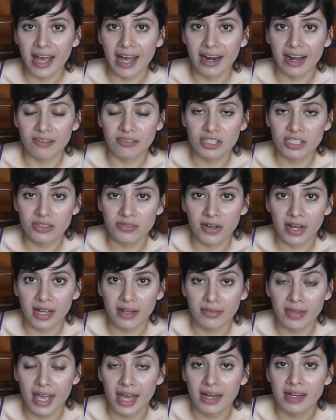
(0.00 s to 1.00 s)
and I've just
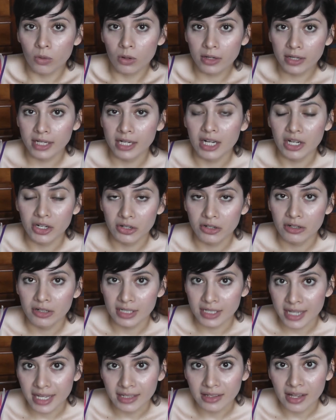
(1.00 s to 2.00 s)
found that working under
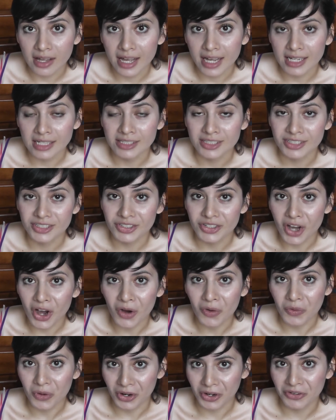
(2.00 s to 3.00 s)
a deadline does
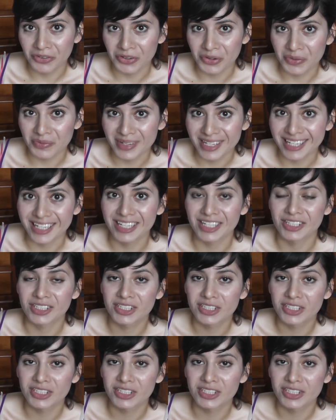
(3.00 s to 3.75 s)
not work for me.